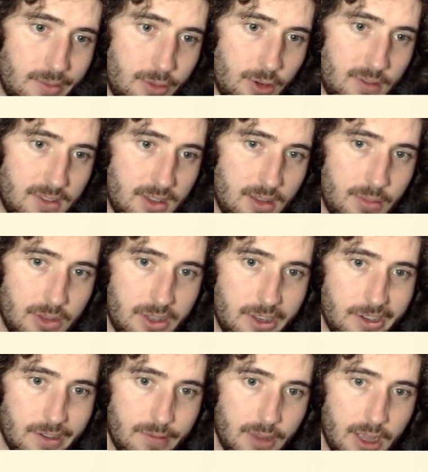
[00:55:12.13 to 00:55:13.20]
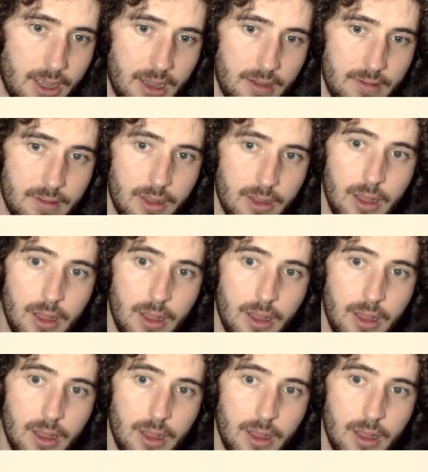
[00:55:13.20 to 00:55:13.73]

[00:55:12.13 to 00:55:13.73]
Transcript: moves in the position we have.